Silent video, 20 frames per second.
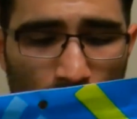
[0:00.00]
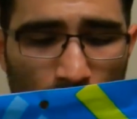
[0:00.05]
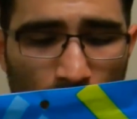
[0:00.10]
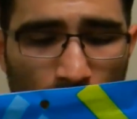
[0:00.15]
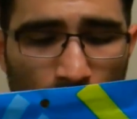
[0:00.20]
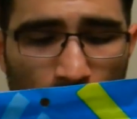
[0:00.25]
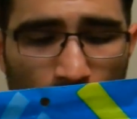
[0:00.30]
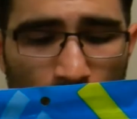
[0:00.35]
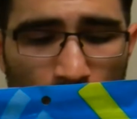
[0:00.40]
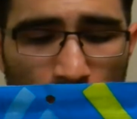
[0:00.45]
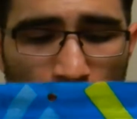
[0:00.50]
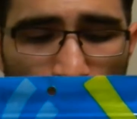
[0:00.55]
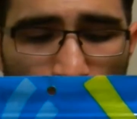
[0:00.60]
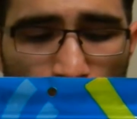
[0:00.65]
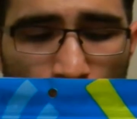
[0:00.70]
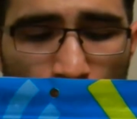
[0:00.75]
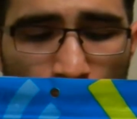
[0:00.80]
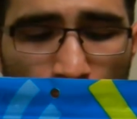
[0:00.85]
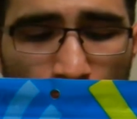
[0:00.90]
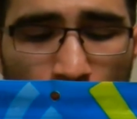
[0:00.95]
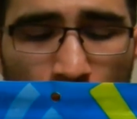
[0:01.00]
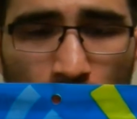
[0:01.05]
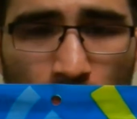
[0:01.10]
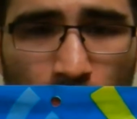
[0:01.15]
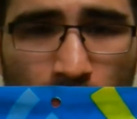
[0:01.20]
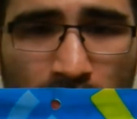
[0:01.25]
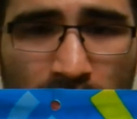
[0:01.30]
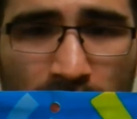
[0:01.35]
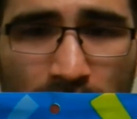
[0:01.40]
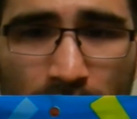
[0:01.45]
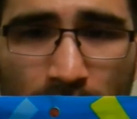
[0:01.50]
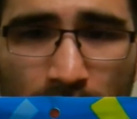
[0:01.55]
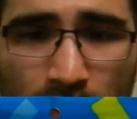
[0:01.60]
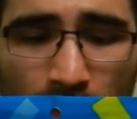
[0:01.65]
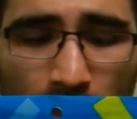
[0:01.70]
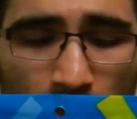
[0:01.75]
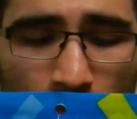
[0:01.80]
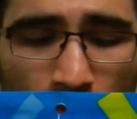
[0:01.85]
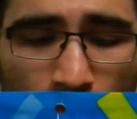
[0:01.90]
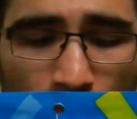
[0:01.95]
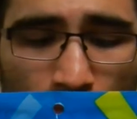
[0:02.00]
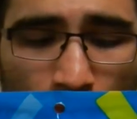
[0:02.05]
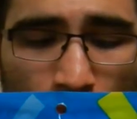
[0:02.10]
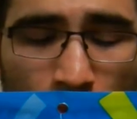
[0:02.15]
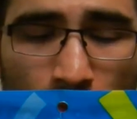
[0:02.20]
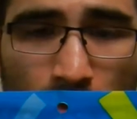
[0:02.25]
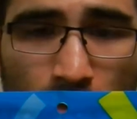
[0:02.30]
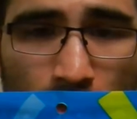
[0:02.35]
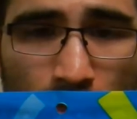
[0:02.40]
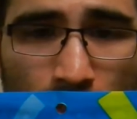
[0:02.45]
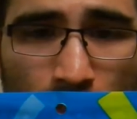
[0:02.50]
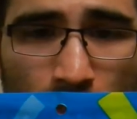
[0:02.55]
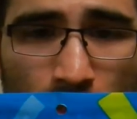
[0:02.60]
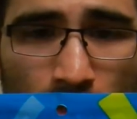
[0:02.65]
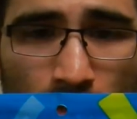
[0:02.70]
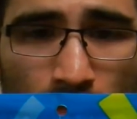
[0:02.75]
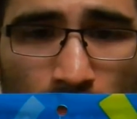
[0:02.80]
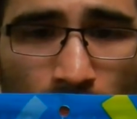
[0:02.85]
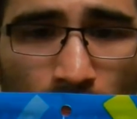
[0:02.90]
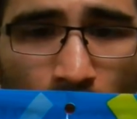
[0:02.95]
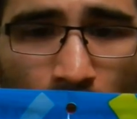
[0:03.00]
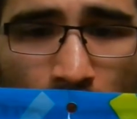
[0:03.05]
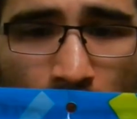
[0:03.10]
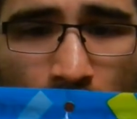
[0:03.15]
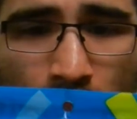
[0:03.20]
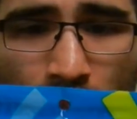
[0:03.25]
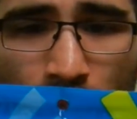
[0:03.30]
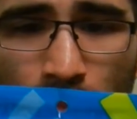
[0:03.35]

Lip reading: And this one is $3.79 for 13. It's like a